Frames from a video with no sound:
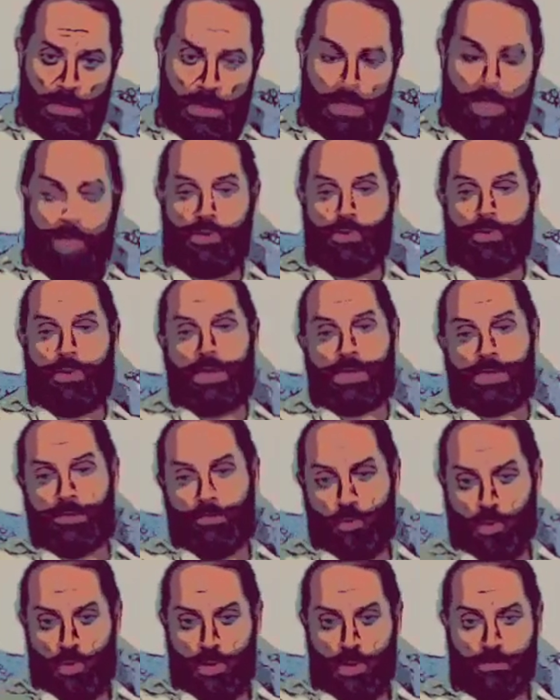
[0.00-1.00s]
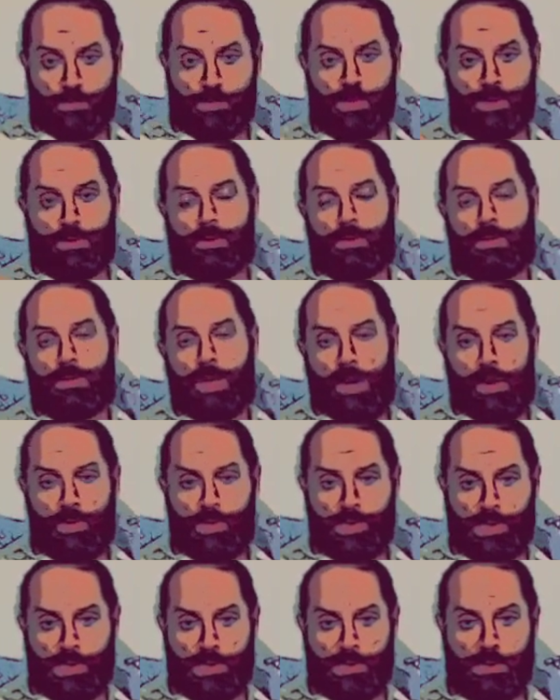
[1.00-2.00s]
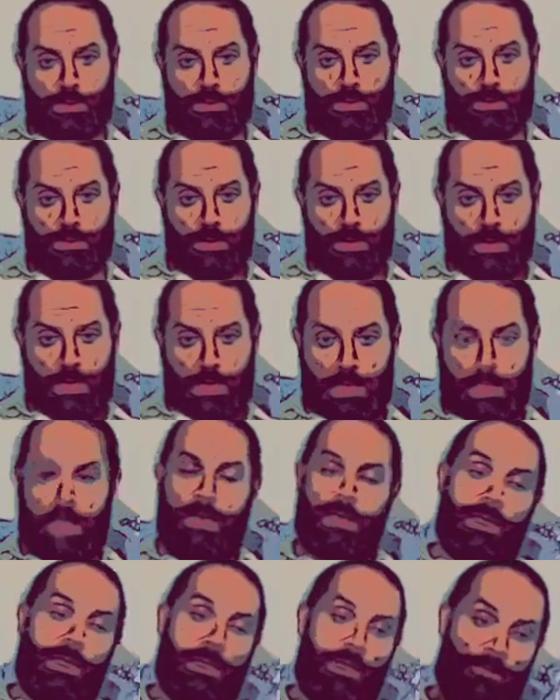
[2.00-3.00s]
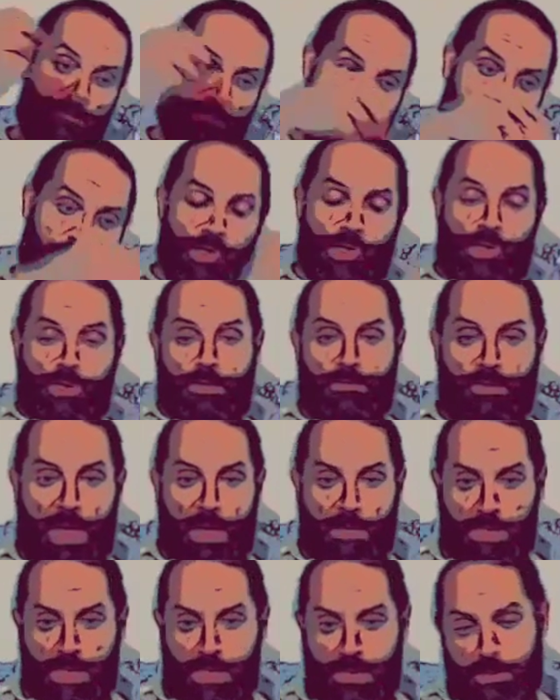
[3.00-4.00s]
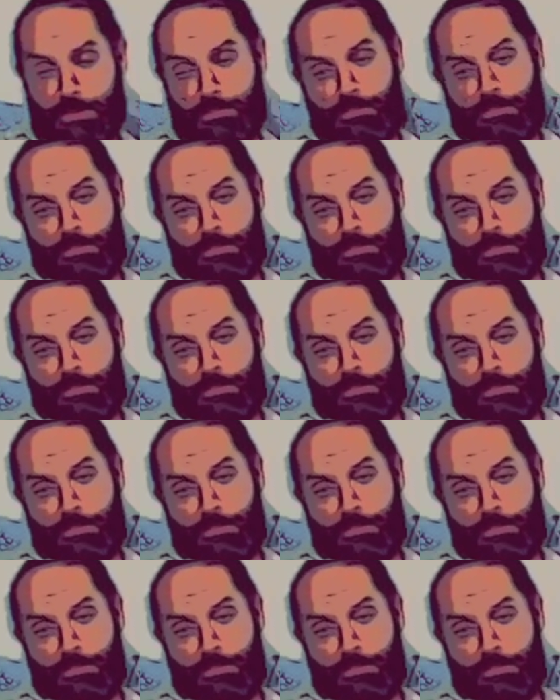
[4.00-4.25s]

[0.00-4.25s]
and transforms our existence in function of that medium